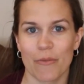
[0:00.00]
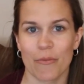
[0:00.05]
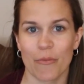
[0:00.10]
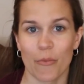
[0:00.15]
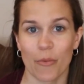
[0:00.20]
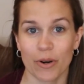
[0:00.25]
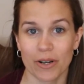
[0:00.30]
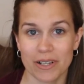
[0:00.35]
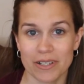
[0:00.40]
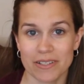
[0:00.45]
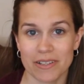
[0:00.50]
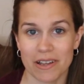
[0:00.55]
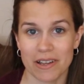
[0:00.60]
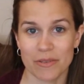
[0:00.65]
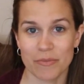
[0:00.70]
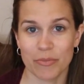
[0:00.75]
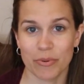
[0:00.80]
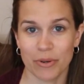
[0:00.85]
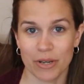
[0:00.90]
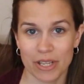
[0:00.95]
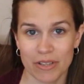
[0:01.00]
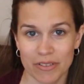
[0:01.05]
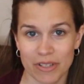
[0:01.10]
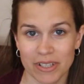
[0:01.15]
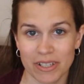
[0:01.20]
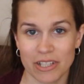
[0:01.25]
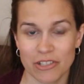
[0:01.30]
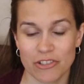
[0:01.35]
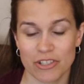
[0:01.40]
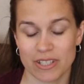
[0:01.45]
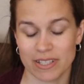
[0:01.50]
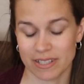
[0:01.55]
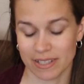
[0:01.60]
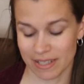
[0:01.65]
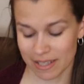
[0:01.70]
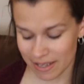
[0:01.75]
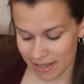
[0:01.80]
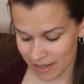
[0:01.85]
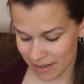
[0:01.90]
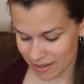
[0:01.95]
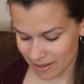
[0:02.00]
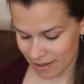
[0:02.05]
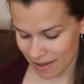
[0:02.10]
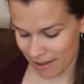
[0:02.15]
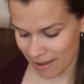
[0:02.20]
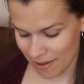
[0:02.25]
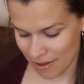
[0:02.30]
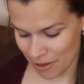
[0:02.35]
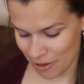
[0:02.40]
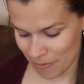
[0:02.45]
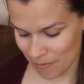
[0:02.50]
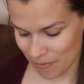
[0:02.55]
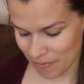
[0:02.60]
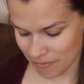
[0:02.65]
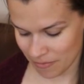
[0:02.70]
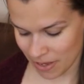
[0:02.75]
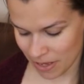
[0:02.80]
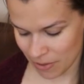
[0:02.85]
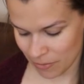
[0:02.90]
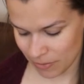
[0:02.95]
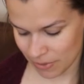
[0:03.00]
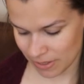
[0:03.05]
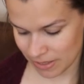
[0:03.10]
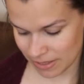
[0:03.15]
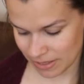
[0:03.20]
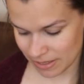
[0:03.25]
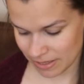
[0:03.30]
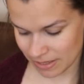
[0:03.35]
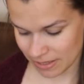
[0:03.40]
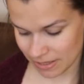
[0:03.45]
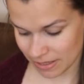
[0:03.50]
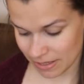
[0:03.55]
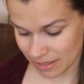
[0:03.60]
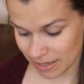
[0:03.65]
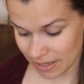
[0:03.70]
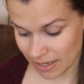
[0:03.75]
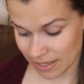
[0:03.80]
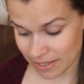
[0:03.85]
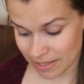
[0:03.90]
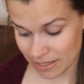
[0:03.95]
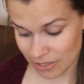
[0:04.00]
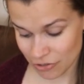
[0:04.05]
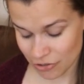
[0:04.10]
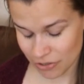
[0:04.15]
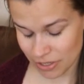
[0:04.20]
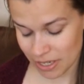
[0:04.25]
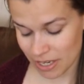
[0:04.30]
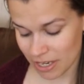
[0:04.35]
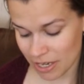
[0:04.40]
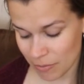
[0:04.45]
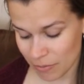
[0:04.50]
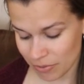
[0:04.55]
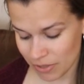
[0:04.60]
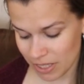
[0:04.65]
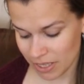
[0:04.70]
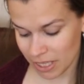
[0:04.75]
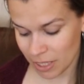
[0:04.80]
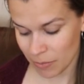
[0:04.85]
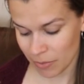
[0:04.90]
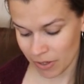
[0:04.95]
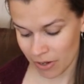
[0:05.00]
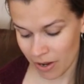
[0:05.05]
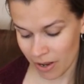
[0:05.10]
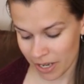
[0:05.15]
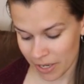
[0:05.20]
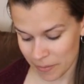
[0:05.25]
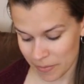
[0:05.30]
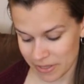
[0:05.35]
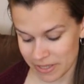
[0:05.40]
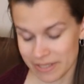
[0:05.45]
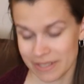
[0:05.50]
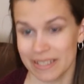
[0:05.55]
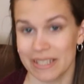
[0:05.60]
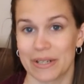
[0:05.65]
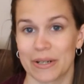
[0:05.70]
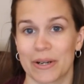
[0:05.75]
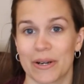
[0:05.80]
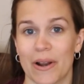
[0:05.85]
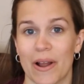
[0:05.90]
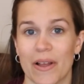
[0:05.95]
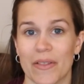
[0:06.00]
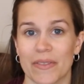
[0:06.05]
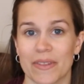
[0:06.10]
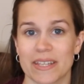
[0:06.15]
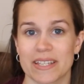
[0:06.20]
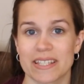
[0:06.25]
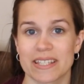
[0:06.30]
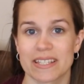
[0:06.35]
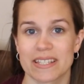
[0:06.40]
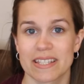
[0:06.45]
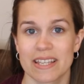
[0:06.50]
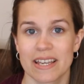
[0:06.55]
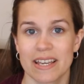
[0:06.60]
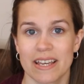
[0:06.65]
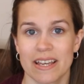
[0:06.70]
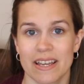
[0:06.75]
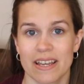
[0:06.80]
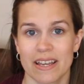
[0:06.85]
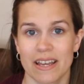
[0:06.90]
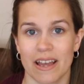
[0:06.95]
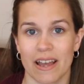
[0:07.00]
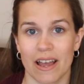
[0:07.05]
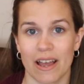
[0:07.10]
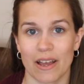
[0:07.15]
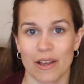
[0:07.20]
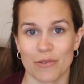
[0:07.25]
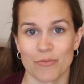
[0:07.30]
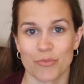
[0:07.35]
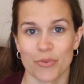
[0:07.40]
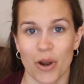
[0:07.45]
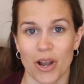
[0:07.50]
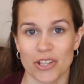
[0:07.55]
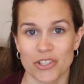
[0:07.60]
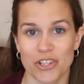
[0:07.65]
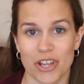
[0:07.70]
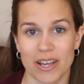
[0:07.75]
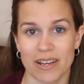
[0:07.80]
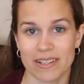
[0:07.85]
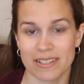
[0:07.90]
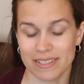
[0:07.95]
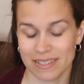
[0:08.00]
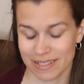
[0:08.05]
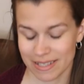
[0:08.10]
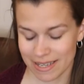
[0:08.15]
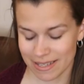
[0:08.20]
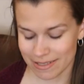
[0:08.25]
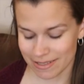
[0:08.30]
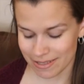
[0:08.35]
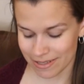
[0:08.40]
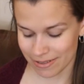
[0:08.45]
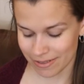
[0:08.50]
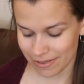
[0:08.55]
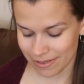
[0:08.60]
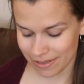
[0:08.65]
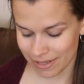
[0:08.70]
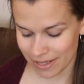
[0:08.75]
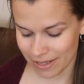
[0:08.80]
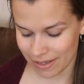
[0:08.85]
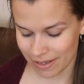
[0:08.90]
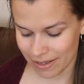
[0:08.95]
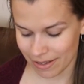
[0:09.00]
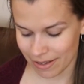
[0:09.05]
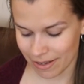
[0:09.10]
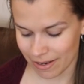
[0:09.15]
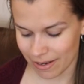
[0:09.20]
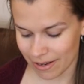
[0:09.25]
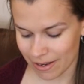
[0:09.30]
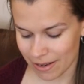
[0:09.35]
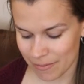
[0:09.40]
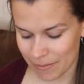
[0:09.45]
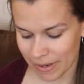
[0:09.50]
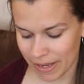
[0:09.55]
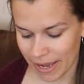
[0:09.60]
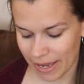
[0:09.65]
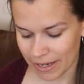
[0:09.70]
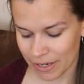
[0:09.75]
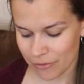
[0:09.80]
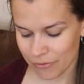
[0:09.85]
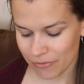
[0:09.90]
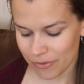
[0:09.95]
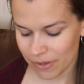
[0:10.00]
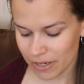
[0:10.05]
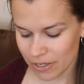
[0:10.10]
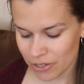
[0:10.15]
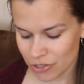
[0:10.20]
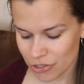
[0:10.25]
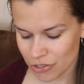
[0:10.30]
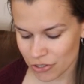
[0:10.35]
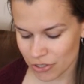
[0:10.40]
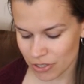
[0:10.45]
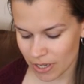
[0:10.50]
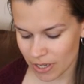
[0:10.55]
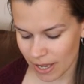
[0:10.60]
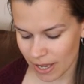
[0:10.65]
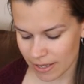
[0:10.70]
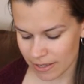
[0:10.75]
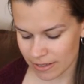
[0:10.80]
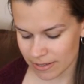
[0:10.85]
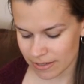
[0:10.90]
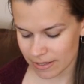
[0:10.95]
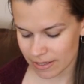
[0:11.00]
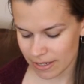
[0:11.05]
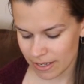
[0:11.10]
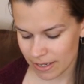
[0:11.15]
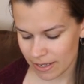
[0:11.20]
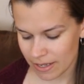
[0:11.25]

worked on pretty religiously. Um, I was essentially a completely monogamous knitter on this um, project until um, I had it finished, and